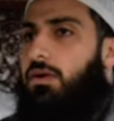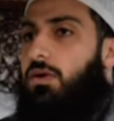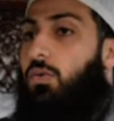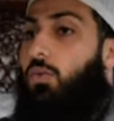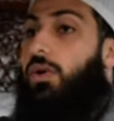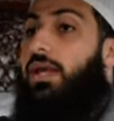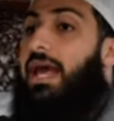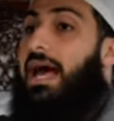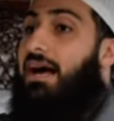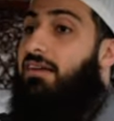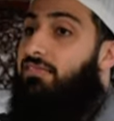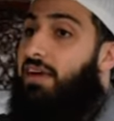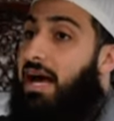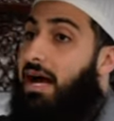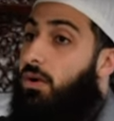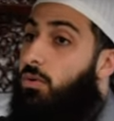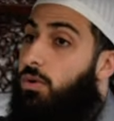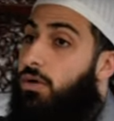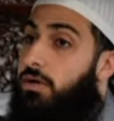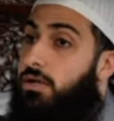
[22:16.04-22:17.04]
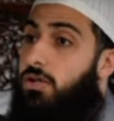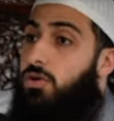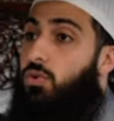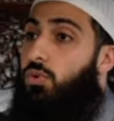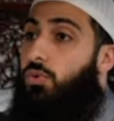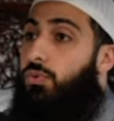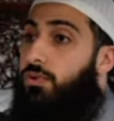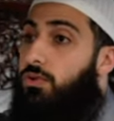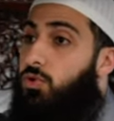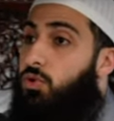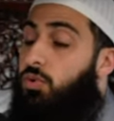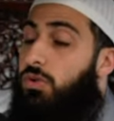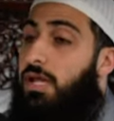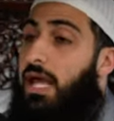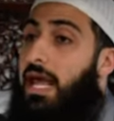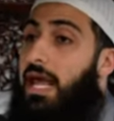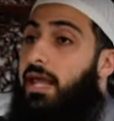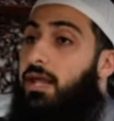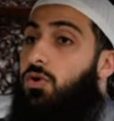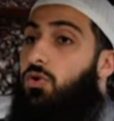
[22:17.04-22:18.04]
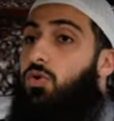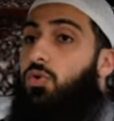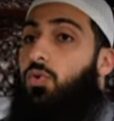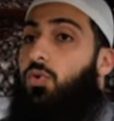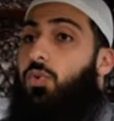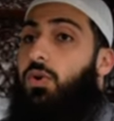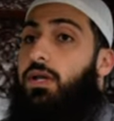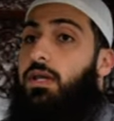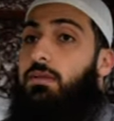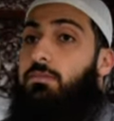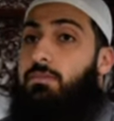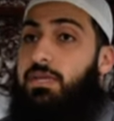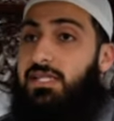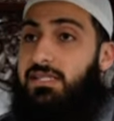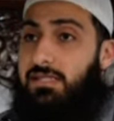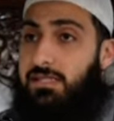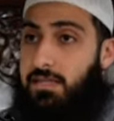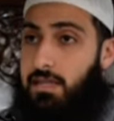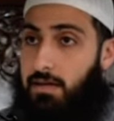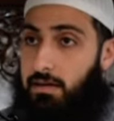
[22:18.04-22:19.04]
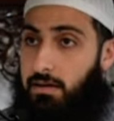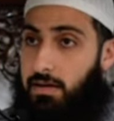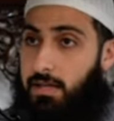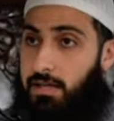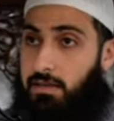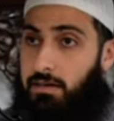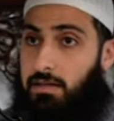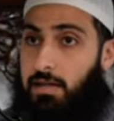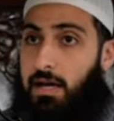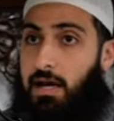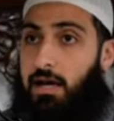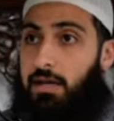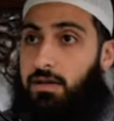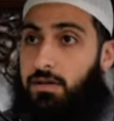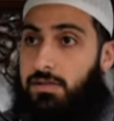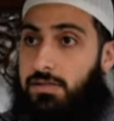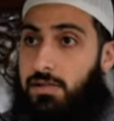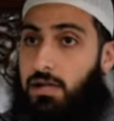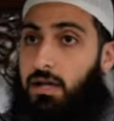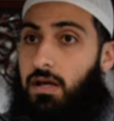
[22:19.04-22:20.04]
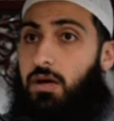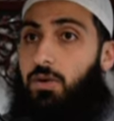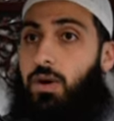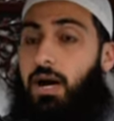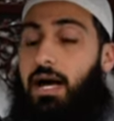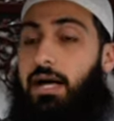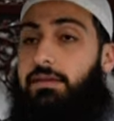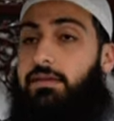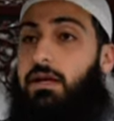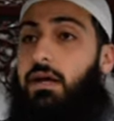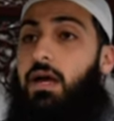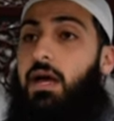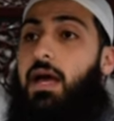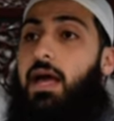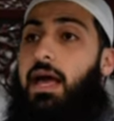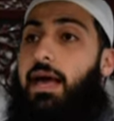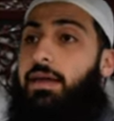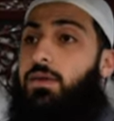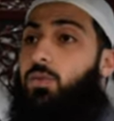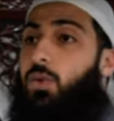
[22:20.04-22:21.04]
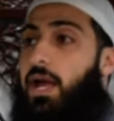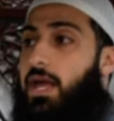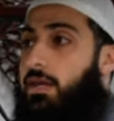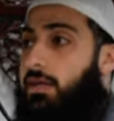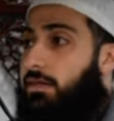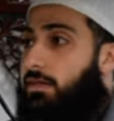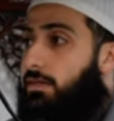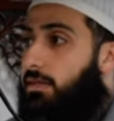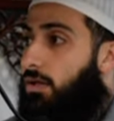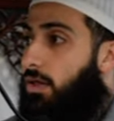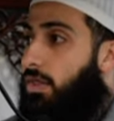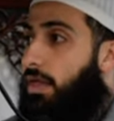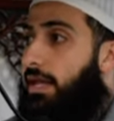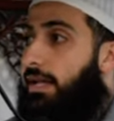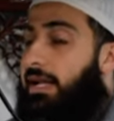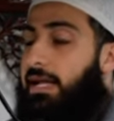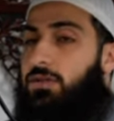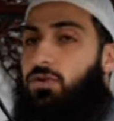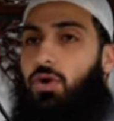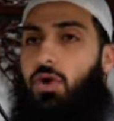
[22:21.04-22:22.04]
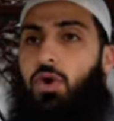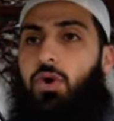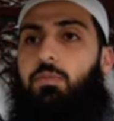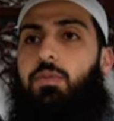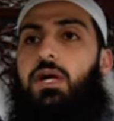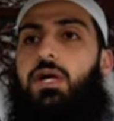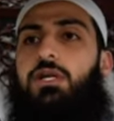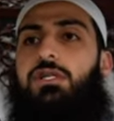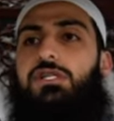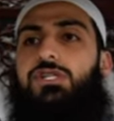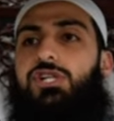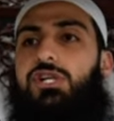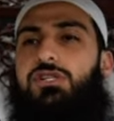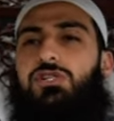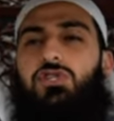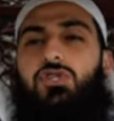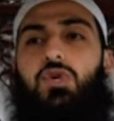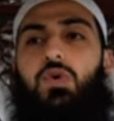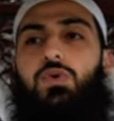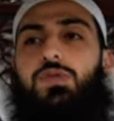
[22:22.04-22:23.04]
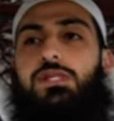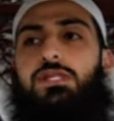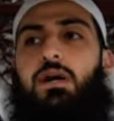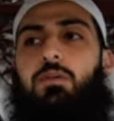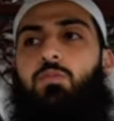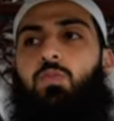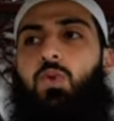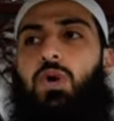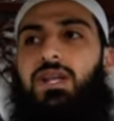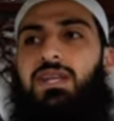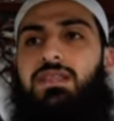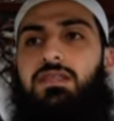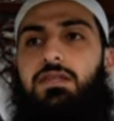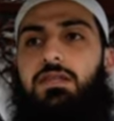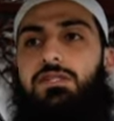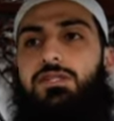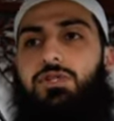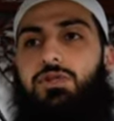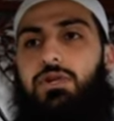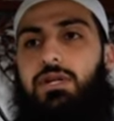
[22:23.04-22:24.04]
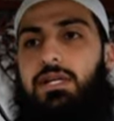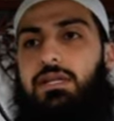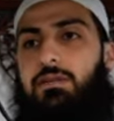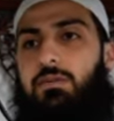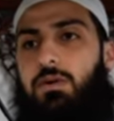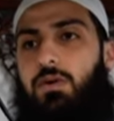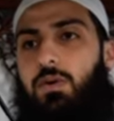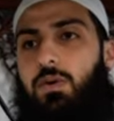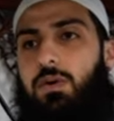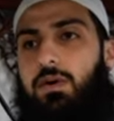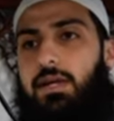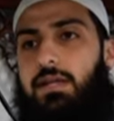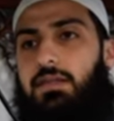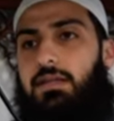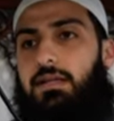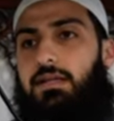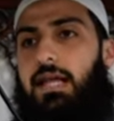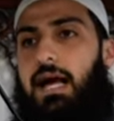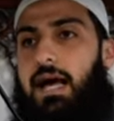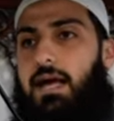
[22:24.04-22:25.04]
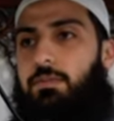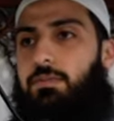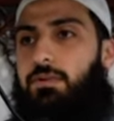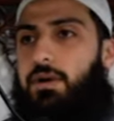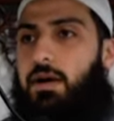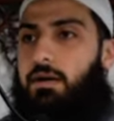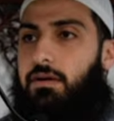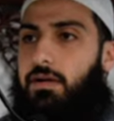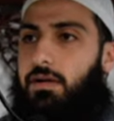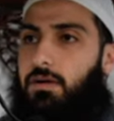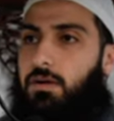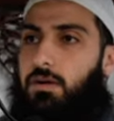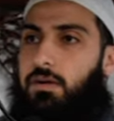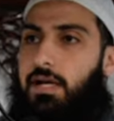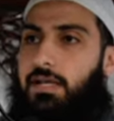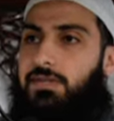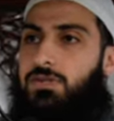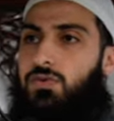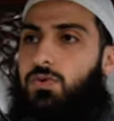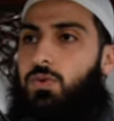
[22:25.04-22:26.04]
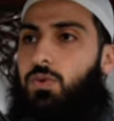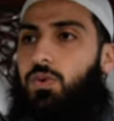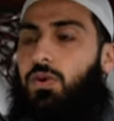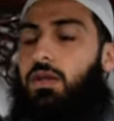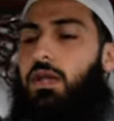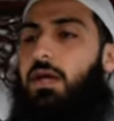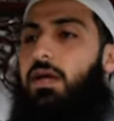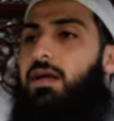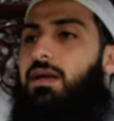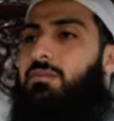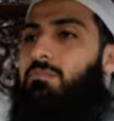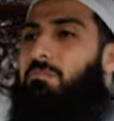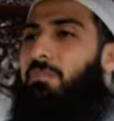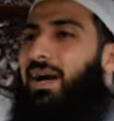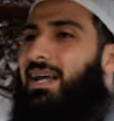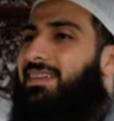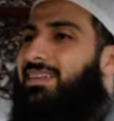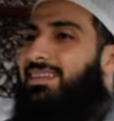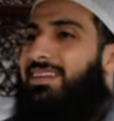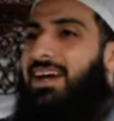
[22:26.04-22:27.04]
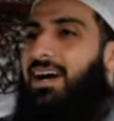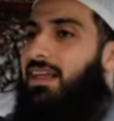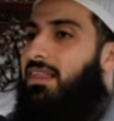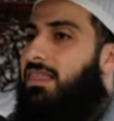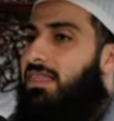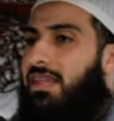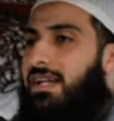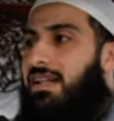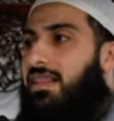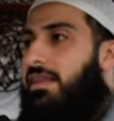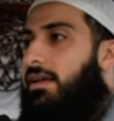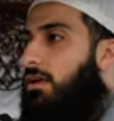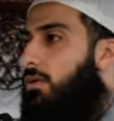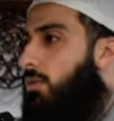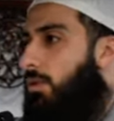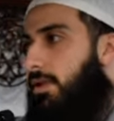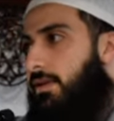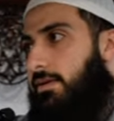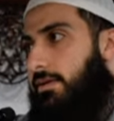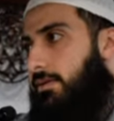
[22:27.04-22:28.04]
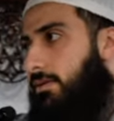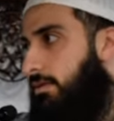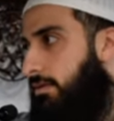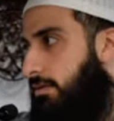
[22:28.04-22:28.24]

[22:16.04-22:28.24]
We have our youth today who will miss their entire salawat and wait until they get home just so someone in the street or in the library or at school might not think they're weird.